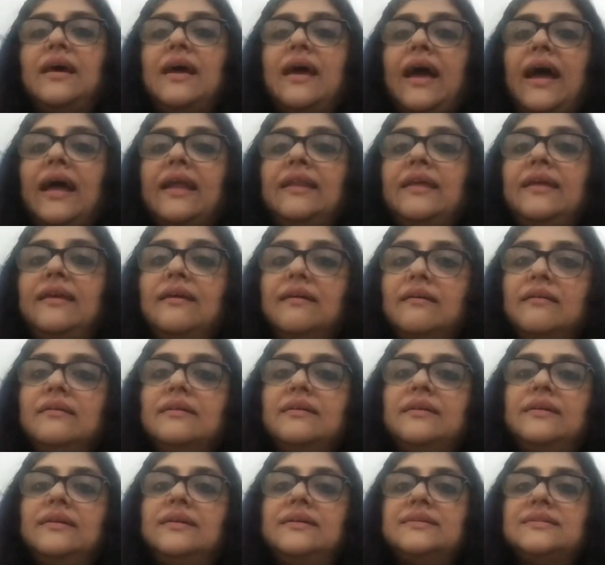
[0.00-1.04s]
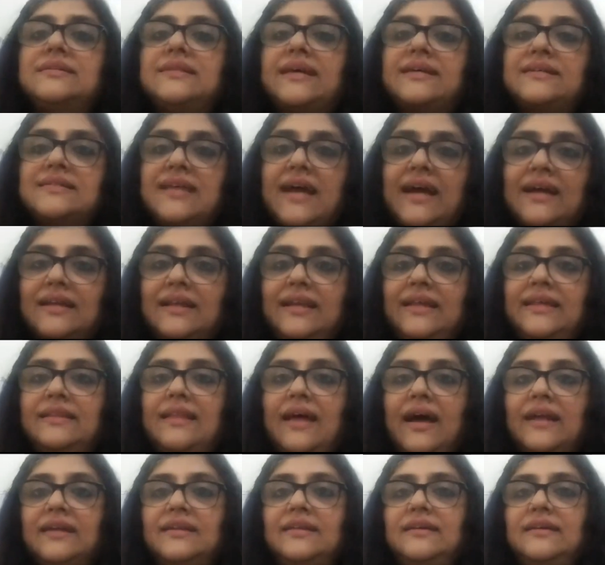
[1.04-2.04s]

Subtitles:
And here it is exactly that.